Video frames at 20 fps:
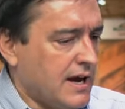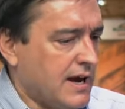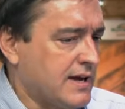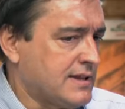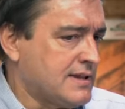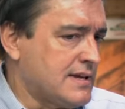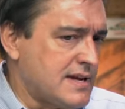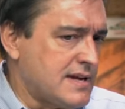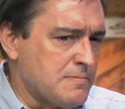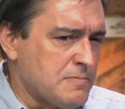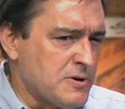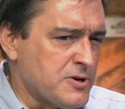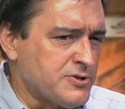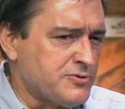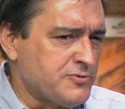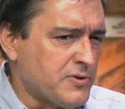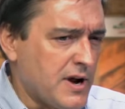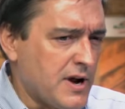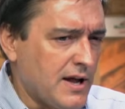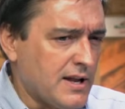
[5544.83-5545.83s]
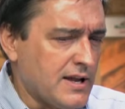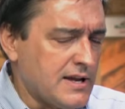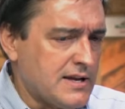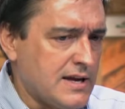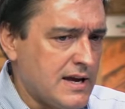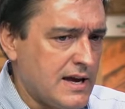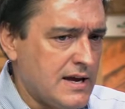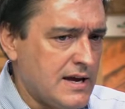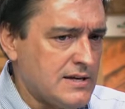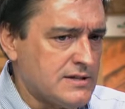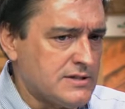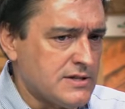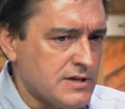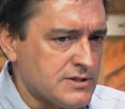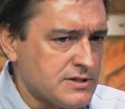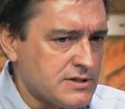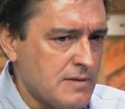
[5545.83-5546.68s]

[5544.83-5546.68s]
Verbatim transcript: And the dimmers for L E Ds